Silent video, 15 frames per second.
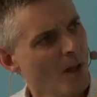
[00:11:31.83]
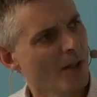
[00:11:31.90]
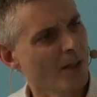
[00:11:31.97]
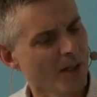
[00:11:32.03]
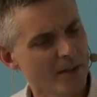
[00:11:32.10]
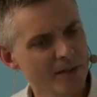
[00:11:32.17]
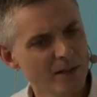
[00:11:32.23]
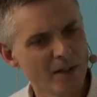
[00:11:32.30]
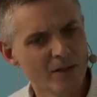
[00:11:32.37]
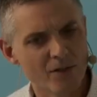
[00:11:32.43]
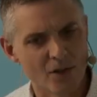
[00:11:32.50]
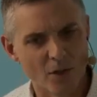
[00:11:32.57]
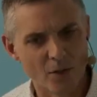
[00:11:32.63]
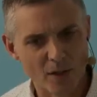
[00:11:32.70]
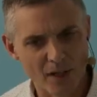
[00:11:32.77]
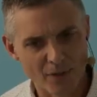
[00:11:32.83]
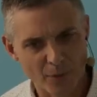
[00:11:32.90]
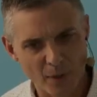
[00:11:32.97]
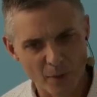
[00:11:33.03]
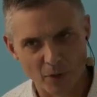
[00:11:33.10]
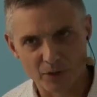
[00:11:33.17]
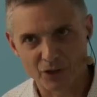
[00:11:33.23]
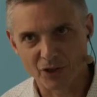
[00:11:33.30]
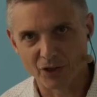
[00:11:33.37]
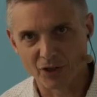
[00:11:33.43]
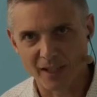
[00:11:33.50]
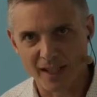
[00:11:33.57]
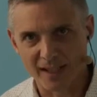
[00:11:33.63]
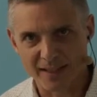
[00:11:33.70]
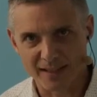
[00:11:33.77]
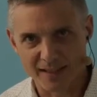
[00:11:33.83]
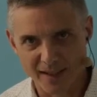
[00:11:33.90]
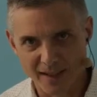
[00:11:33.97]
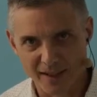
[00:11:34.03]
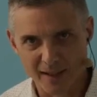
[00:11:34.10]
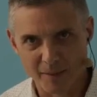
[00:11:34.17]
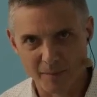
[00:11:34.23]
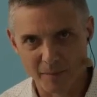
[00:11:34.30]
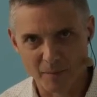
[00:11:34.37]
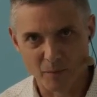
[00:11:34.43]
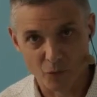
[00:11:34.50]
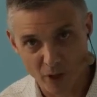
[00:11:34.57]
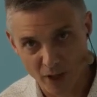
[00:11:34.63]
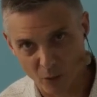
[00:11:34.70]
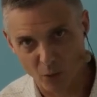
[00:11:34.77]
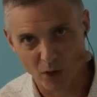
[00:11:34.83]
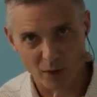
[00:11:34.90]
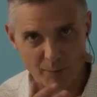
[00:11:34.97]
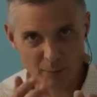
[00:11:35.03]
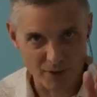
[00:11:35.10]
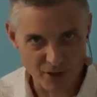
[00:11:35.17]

Okay, so if we want to get real-world